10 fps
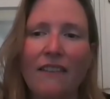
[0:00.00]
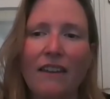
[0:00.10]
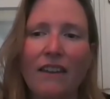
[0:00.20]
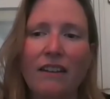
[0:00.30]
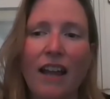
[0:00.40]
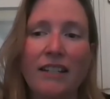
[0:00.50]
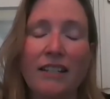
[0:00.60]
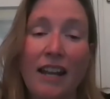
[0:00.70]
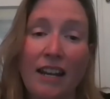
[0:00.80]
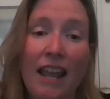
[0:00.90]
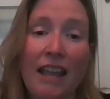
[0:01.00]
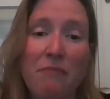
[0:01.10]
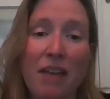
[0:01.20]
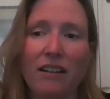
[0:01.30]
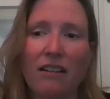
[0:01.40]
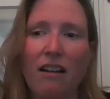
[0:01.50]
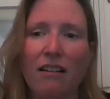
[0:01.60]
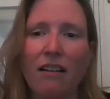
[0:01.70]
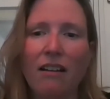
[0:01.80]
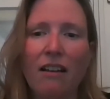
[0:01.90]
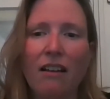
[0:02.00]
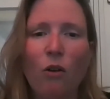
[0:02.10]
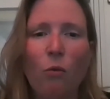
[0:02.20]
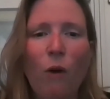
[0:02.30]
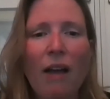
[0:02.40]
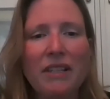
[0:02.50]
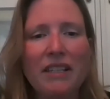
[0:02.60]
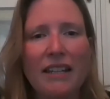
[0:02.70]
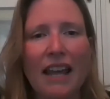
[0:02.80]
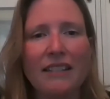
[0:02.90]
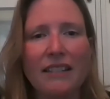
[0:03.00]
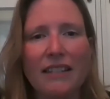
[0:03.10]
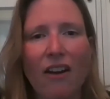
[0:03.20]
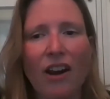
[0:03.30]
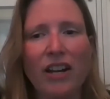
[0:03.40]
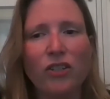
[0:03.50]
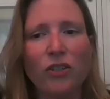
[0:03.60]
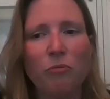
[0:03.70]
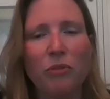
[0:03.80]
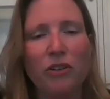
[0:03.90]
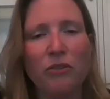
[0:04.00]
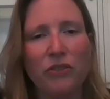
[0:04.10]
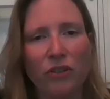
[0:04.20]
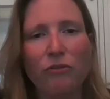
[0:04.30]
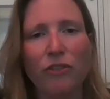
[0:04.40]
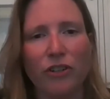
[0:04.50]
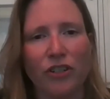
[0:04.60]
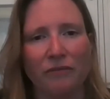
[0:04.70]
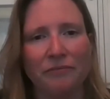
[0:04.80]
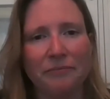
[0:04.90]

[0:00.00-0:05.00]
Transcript: the 1988 Magna Carta, why was it necessary to produce a new version?